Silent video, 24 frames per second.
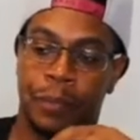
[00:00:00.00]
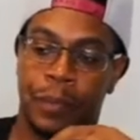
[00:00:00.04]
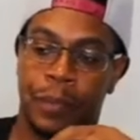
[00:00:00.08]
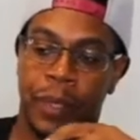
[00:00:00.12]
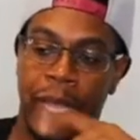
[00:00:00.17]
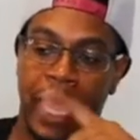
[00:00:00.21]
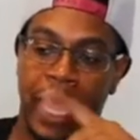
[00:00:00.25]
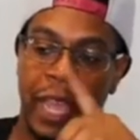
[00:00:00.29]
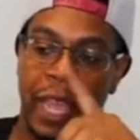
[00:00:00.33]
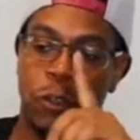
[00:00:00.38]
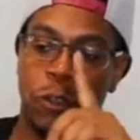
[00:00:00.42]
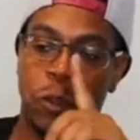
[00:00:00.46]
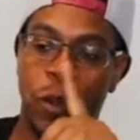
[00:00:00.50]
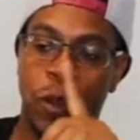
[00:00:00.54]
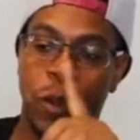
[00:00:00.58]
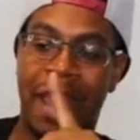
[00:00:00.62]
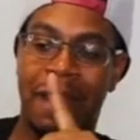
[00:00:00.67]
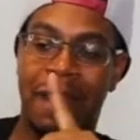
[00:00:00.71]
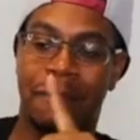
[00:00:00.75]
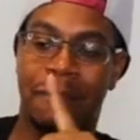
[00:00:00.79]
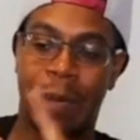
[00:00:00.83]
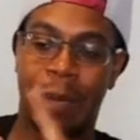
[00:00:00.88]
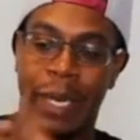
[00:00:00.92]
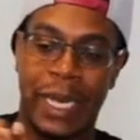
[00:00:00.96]
If you
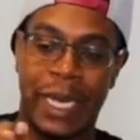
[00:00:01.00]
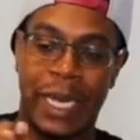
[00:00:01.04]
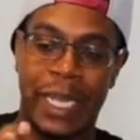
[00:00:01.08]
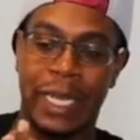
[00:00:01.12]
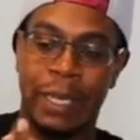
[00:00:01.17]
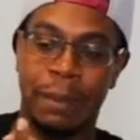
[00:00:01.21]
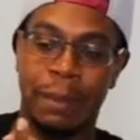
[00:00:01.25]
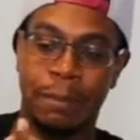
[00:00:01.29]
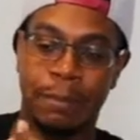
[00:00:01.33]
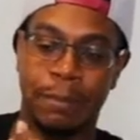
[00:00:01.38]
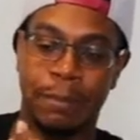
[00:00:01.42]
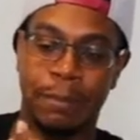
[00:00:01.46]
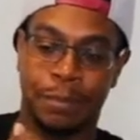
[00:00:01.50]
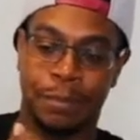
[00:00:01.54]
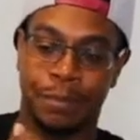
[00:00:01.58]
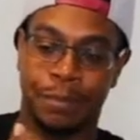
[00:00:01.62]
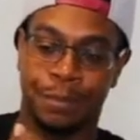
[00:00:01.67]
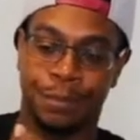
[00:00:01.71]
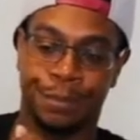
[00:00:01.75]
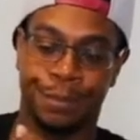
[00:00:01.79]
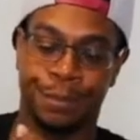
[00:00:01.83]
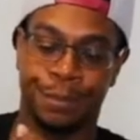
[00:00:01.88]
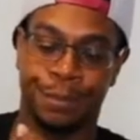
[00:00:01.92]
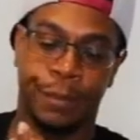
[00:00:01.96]
have money,
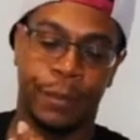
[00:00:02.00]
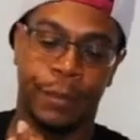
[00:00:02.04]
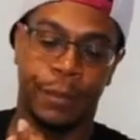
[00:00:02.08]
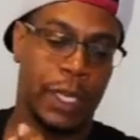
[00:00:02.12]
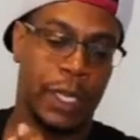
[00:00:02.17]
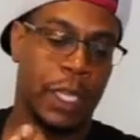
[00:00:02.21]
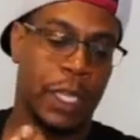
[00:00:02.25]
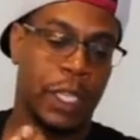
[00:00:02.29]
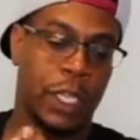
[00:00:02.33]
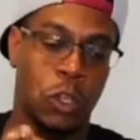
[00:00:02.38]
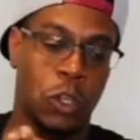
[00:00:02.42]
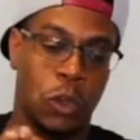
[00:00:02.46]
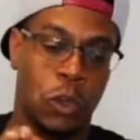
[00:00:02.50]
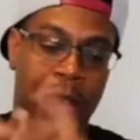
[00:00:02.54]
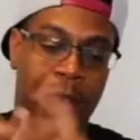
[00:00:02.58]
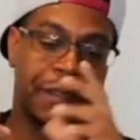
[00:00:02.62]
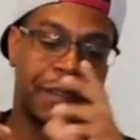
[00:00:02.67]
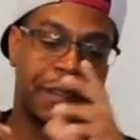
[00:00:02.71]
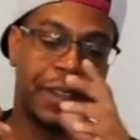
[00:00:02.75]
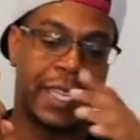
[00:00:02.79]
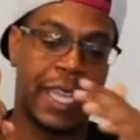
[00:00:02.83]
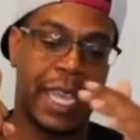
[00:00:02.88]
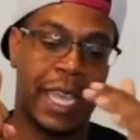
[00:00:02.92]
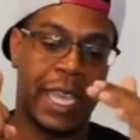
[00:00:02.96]
you'll have to
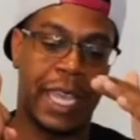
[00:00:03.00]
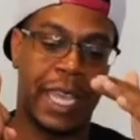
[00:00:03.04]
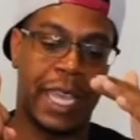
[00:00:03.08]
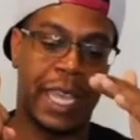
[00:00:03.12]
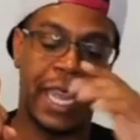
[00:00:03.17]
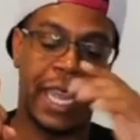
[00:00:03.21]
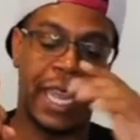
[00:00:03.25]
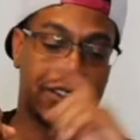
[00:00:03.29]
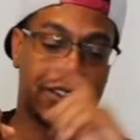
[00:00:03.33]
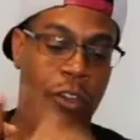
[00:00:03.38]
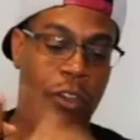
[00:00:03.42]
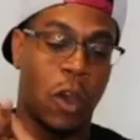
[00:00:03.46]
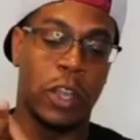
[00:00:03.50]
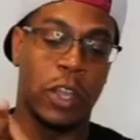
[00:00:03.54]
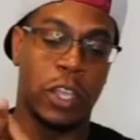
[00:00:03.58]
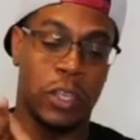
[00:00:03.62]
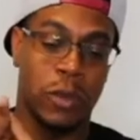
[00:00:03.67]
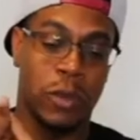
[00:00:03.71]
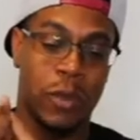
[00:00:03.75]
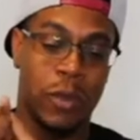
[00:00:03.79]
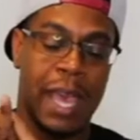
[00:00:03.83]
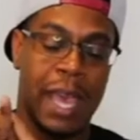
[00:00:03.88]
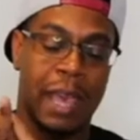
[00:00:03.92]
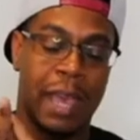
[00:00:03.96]
date, and that's all you
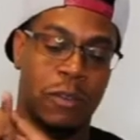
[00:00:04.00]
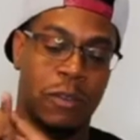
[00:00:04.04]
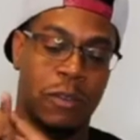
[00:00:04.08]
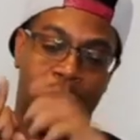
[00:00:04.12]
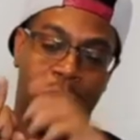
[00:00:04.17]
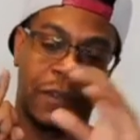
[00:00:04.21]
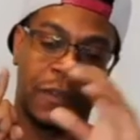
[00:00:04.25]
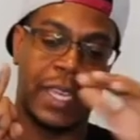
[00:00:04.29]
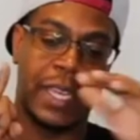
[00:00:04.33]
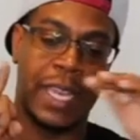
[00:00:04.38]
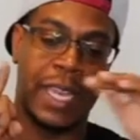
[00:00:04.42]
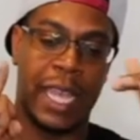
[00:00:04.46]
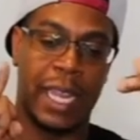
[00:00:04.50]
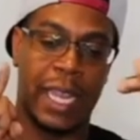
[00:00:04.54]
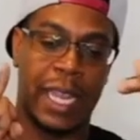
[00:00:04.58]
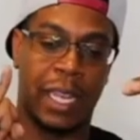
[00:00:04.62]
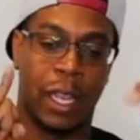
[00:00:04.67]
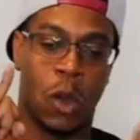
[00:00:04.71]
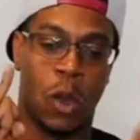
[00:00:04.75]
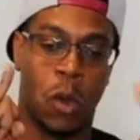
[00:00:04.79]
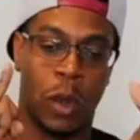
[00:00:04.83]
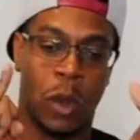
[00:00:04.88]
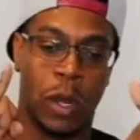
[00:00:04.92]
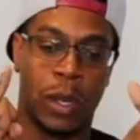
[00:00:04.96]
have. You'll have to date
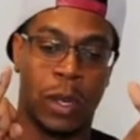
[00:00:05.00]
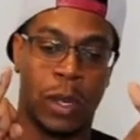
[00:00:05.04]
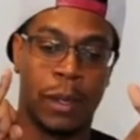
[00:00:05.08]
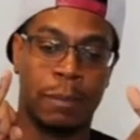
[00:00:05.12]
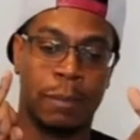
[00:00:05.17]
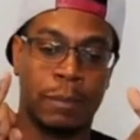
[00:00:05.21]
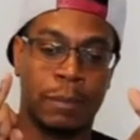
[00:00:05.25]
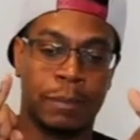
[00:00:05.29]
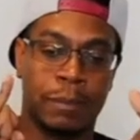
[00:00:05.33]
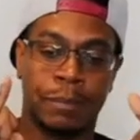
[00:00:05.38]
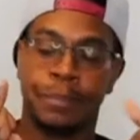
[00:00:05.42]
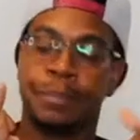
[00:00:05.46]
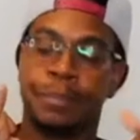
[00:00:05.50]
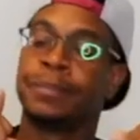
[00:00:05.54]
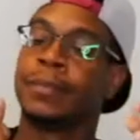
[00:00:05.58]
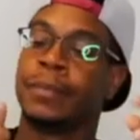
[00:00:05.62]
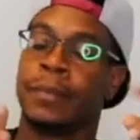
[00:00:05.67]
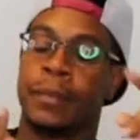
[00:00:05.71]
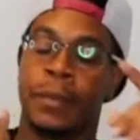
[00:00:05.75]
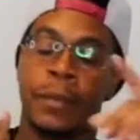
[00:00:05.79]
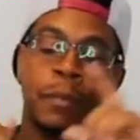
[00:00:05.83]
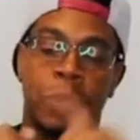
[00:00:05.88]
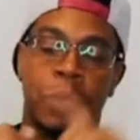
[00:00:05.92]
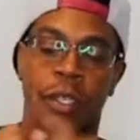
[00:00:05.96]
lower,
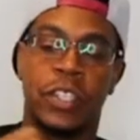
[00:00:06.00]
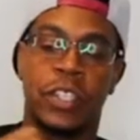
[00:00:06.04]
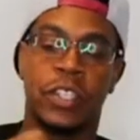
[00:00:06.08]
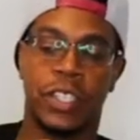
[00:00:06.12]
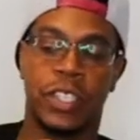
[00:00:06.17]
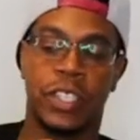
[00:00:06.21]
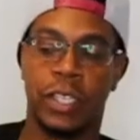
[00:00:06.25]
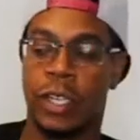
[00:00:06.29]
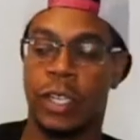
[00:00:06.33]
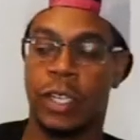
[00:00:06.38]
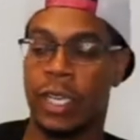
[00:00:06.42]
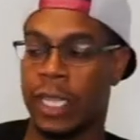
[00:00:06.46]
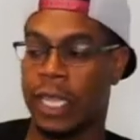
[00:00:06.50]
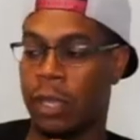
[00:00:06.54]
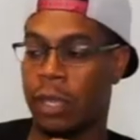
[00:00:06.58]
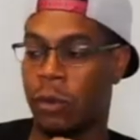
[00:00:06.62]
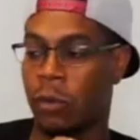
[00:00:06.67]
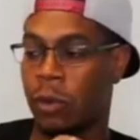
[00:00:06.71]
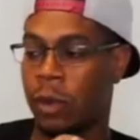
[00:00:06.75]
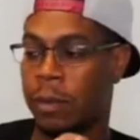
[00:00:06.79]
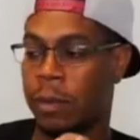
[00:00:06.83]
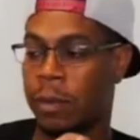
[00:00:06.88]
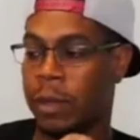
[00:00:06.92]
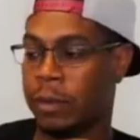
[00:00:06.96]
but you're still going to get
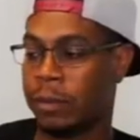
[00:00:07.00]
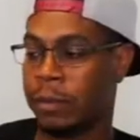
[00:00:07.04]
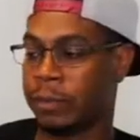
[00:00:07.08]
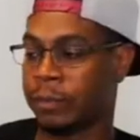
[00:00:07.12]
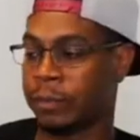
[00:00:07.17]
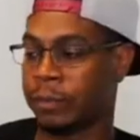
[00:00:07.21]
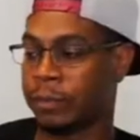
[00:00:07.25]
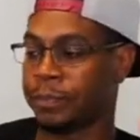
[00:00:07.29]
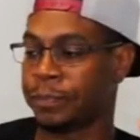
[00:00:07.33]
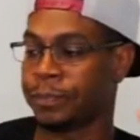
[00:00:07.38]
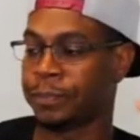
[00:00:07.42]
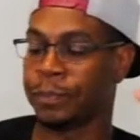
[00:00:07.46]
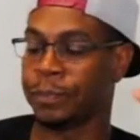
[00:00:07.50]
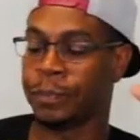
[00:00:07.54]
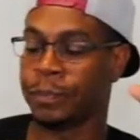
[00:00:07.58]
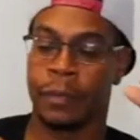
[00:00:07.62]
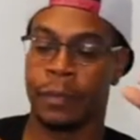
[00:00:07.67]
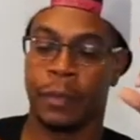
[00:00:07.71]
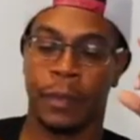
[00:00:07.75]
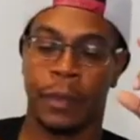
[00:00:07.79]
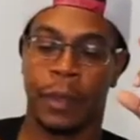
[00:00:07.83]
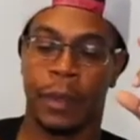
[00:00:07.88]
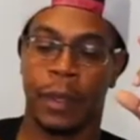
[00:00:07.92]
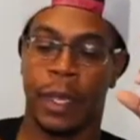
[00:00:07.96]
women.
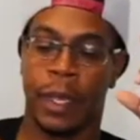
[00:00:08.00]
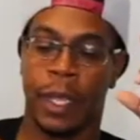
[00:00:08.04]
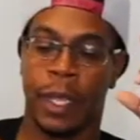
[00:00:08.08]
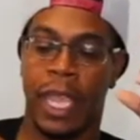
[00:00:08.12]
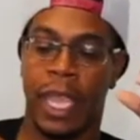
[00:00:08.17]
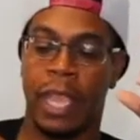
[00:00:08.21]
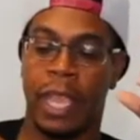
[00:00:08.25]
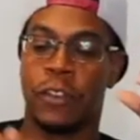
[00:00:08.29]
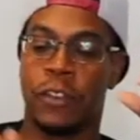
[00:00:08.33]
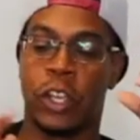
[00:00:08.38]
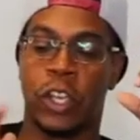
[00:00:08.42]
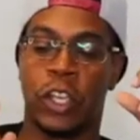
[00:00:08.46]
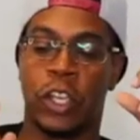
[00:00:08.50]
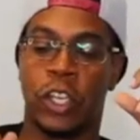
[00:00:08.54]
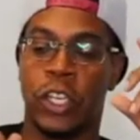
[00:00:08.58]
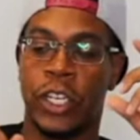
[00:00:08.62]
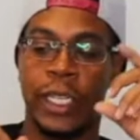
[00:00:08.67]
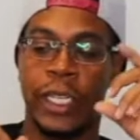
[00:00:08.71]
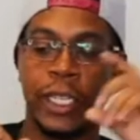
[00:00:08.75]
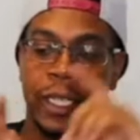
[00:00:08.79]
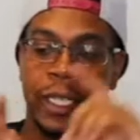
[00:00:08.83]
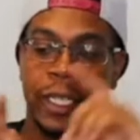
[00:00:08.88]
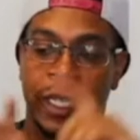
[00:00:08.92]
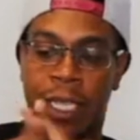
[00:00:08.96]
If you're good
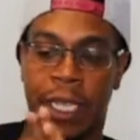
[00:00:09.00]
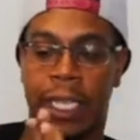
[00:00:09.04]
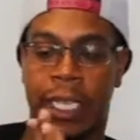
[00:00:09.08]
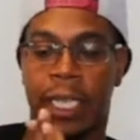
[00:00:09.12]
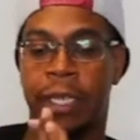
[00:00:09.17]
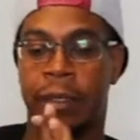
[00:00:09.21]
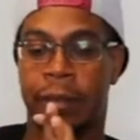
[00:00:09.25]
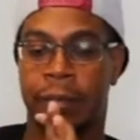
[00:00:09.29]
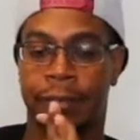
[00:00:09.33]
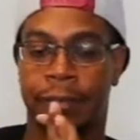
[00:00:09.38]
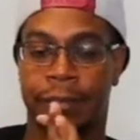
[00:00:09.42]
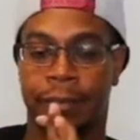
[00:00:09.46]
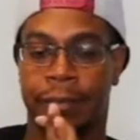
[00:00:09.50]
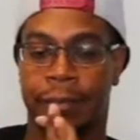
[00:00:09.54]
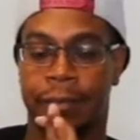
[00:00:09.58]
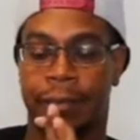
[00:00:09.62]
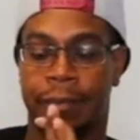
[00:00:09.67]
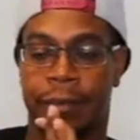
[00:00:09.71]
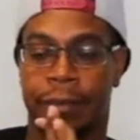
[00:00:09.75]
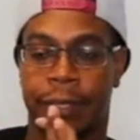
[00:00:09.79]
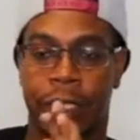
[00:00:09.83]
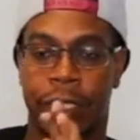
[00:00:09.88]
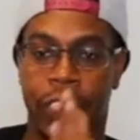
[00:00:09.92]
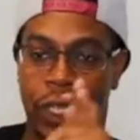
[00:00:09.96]
looking,
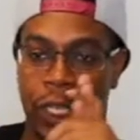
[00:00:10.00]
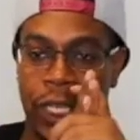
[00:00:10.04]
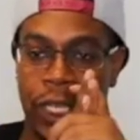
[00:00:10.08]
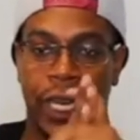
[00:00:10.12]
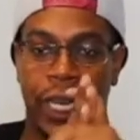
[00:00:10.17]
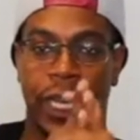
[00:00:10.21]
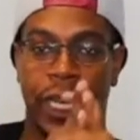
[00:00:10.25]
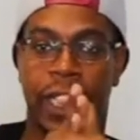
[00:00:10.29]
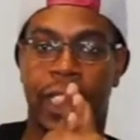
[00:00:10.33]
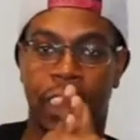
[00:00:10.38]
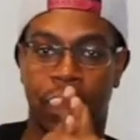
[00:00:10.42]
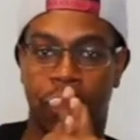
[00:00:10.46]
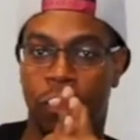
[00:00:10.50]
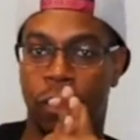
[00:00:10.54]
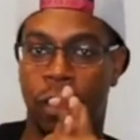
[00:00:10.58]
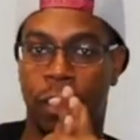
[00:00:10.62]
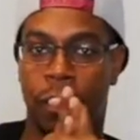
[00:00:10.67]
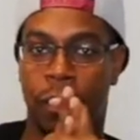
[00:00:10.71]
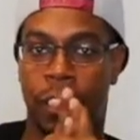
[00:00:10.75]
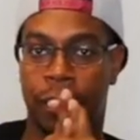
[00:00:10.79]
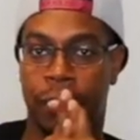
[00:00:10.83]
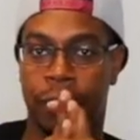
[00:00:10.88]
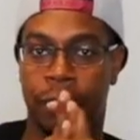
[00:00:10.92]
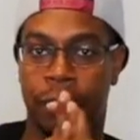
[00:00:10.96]
you're going to get women.
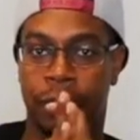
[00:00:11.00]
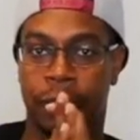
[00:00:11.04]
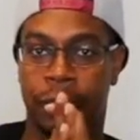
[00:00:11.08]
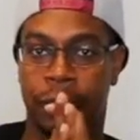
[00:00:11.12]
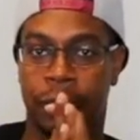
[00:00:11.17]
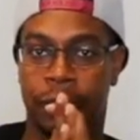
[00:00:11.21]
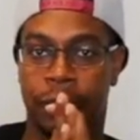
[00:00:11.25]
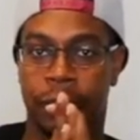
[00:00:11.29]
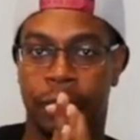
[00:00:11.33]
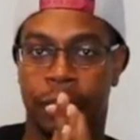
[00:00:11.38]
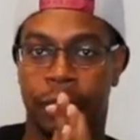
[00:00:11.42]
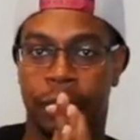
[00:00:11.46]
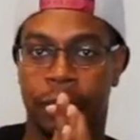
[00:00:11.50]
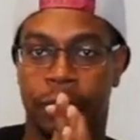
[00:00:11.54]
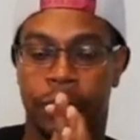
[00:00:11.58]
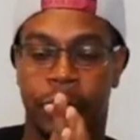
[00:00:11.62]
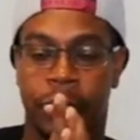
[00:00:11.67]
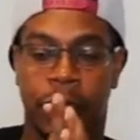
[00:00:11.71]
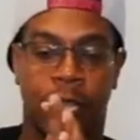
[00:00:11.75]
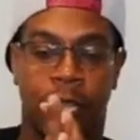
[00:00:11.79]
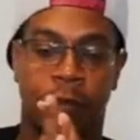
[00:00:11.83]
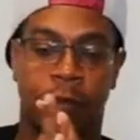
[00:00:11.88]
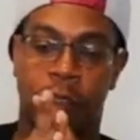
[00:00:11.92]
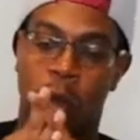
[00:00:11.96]

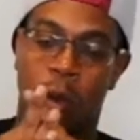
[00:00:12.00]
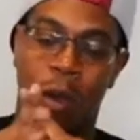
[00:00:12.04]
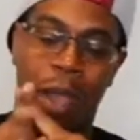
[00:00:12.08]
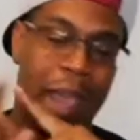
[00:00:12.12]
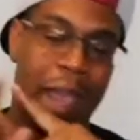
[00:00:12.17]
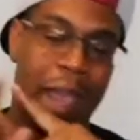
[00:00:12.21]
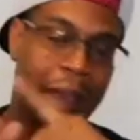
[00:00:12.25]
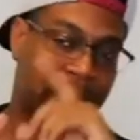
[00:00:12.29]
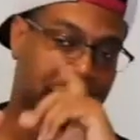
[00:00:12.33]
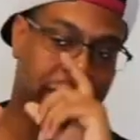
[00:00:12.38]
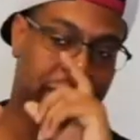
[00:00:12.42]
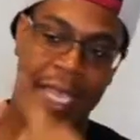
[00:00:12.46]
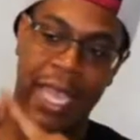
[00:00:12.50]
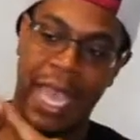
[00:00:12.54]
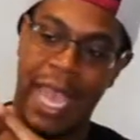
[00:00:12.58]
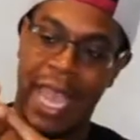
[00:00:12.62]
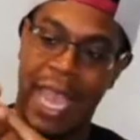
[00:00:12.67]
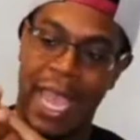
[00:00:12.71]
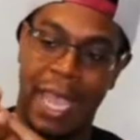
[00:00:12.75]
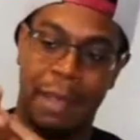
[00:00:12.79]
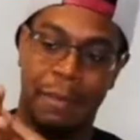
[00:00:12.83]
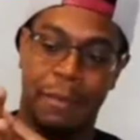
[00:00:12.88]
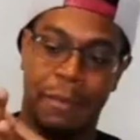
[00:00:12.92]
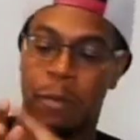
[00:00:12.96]
If you don't have any
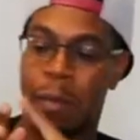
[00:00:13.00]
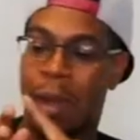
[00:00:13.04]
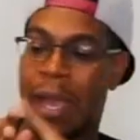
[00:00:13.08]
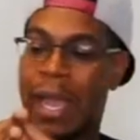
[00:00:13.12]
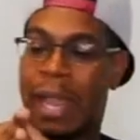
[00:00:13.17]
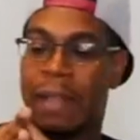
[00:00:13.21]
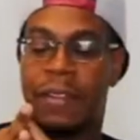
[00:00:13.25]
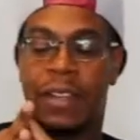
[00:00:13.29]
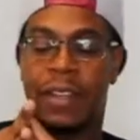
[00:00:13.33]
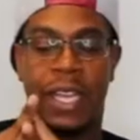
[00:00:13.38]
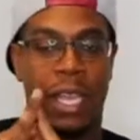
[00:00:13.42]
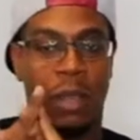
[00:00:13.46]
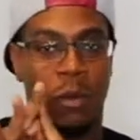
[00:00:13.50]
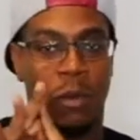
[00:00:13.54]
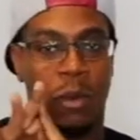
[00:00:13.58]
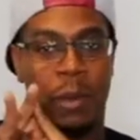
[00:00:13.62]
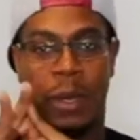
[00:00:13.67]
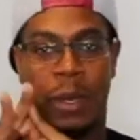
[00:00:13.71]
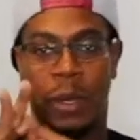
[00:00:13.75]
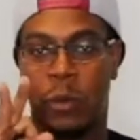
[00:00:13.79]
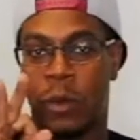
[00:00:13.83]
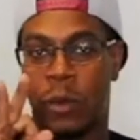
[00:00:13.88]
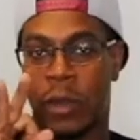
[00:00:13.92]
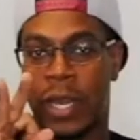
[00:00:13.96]
game, you might have to date women
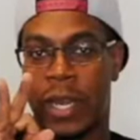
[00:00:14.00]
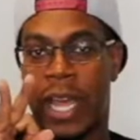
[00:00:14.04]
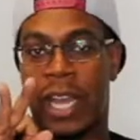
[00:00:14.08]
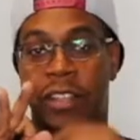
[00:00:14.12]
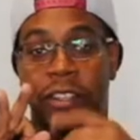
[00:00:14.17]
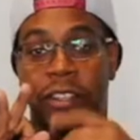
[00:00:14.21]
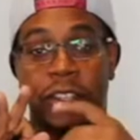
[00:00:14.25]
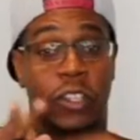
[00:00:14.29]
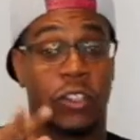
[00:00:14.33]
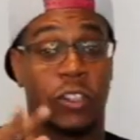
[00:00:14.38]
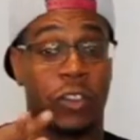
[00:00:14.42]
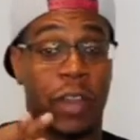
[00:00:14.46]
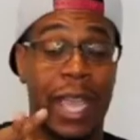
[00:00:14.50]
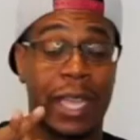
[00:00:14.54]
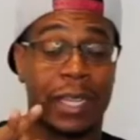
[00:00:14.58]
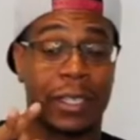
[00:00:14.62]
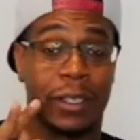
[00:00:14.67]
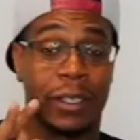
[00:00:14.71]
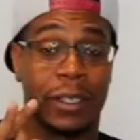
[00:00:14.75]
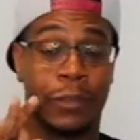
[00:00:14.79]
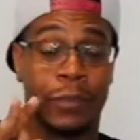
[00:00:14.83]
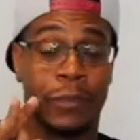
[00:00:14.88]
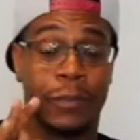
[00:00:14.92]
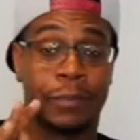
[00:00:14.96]
who are not as
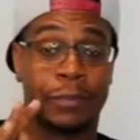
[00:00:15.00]
attractive,